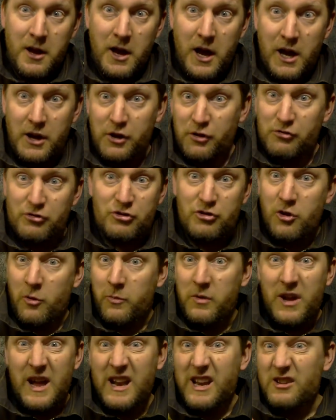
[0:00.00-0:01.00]
and you can
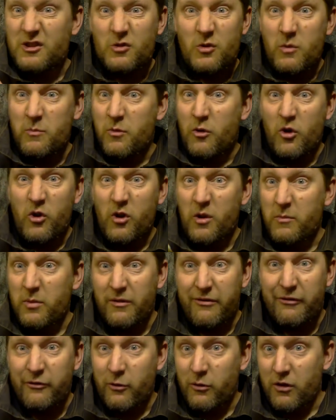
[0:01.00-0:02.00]
stop at any sort of point
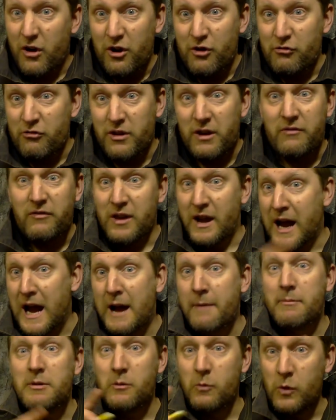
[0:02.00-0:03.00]
above 400 if you're
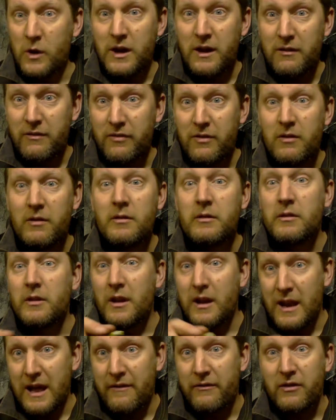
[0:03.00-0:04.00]
happy with
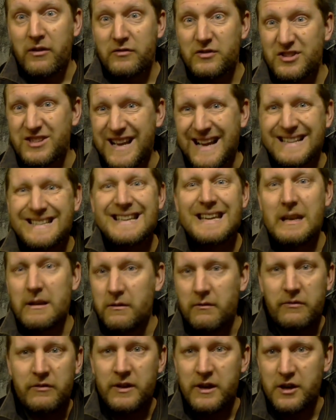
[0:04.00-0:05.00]
the level of
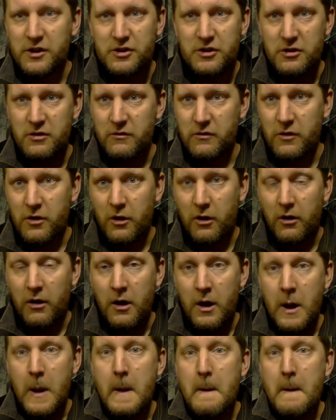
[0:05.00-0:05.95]
satin finish that you've got.